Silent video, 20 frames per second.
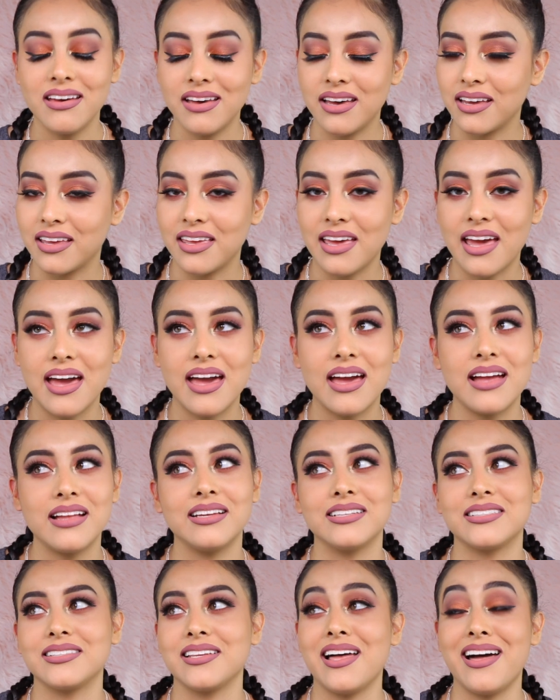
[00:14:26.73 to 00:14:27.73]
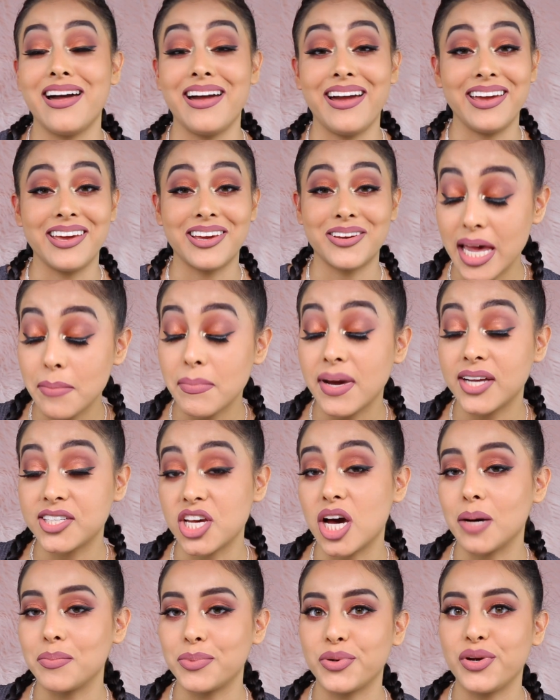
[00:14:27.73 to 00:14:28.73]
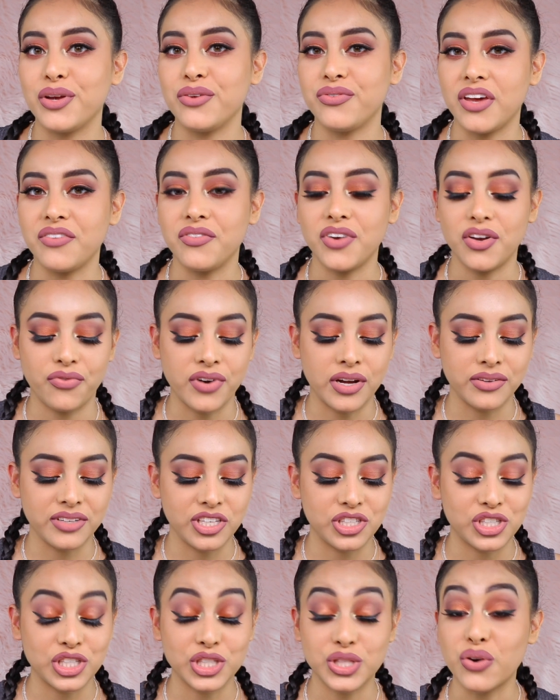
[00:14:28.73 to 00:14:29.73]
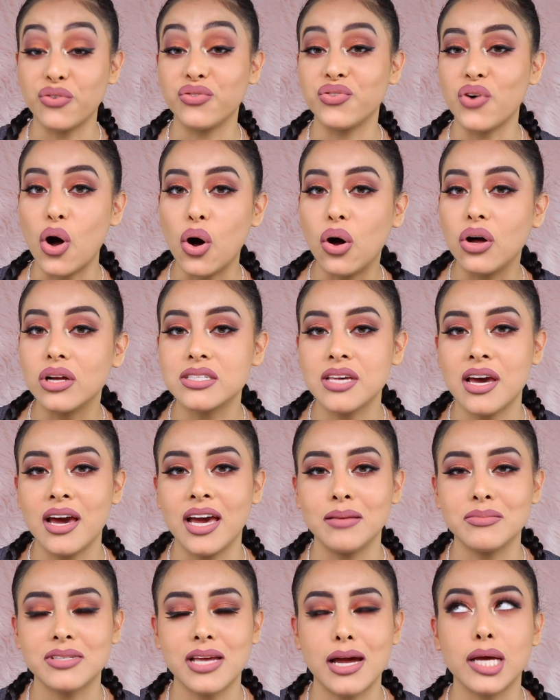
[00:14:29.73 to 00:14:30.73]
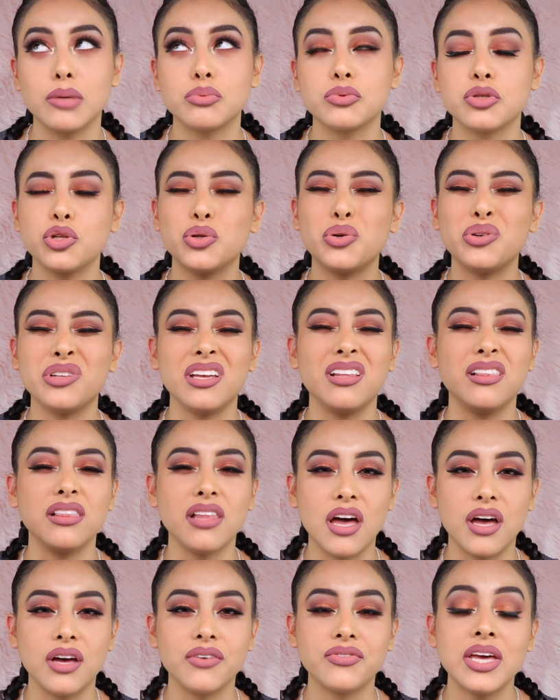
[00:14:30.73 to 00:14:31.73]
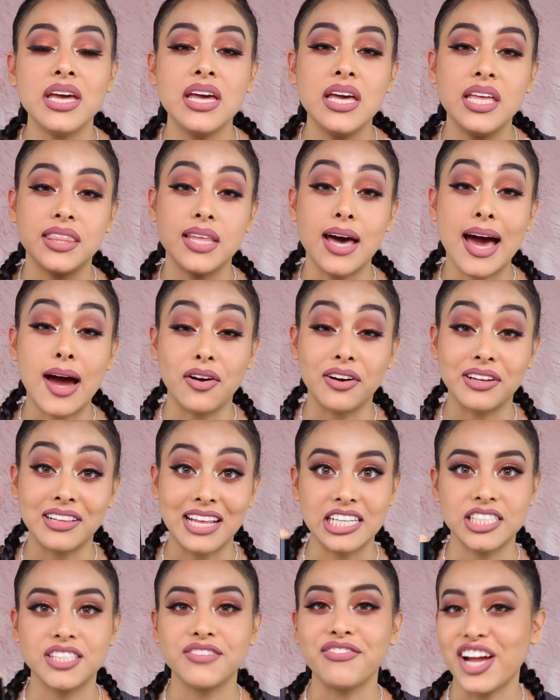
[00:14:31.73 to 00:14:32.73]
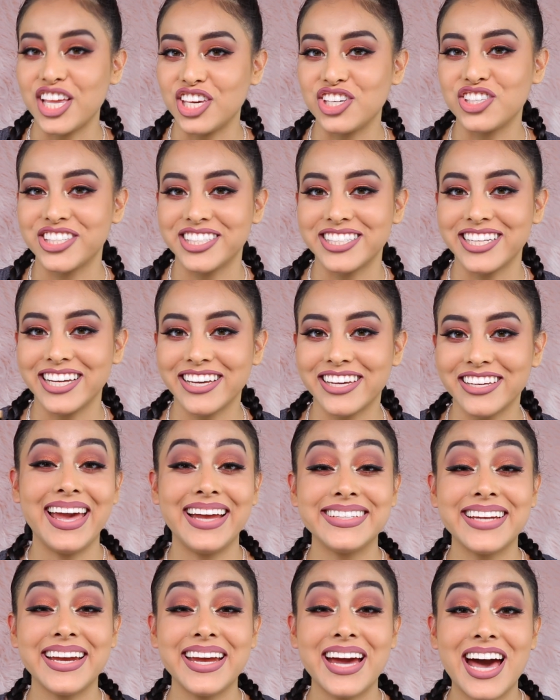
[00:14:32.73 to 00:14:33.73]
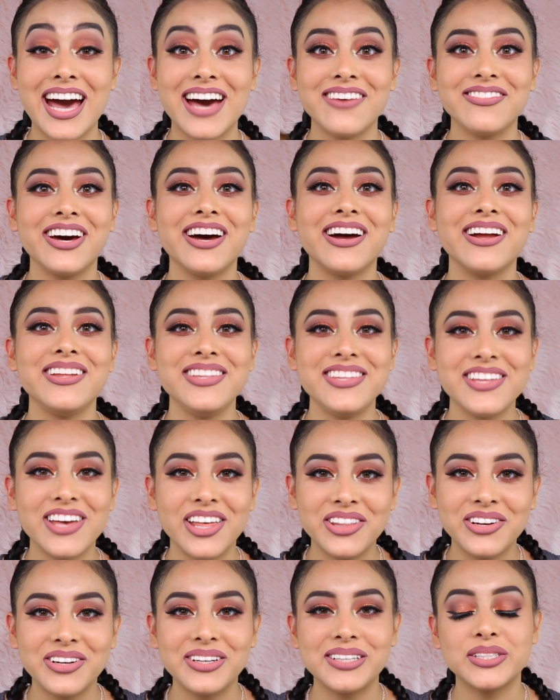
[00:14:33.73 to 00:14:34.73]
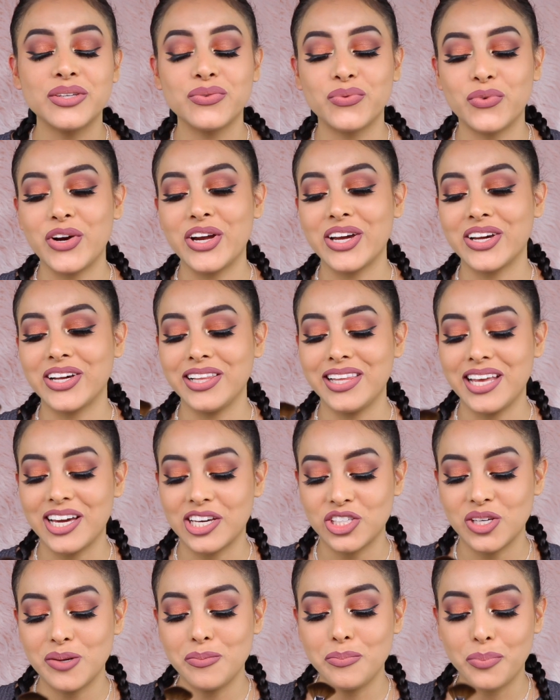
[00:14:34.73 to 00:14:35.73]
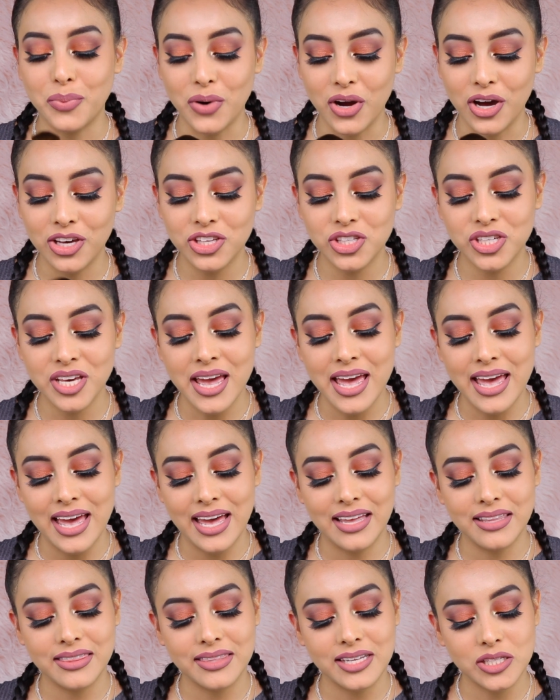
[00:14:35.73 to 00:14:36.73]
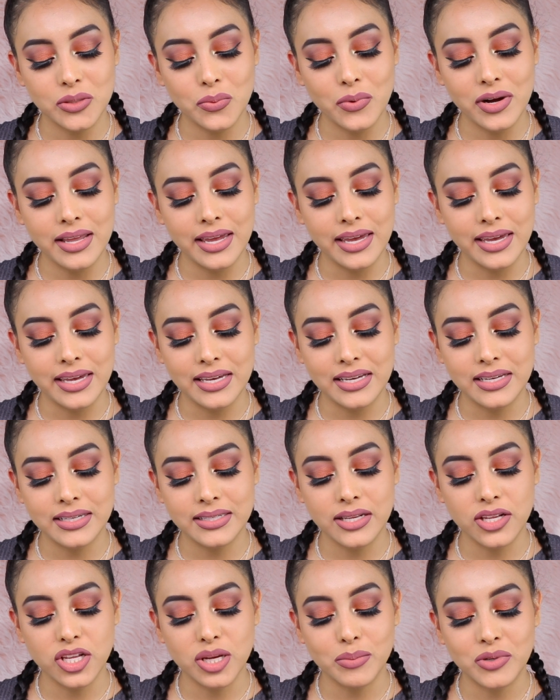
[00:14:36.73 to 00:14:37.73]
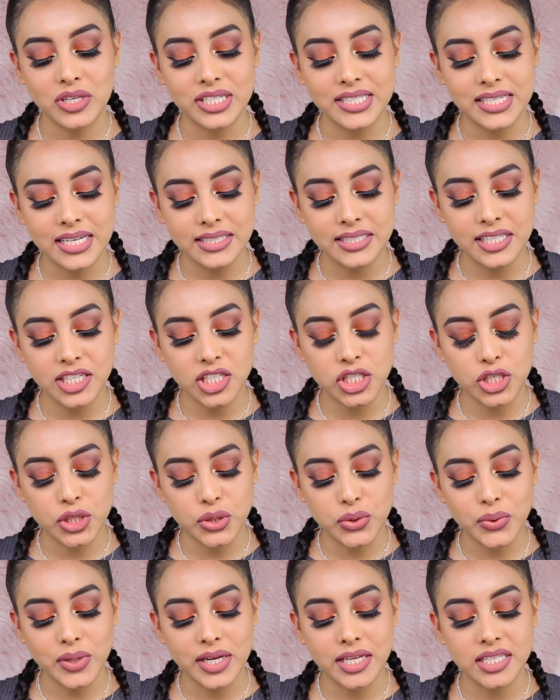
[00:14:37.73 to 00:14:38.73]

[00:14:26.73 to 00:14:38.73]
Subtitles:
Again, it's like in my top 3 favorite foundations of all times. I absolutely love the Hourglass Vanish Stick. And I have another Sephora collection brush, and this one is number 62.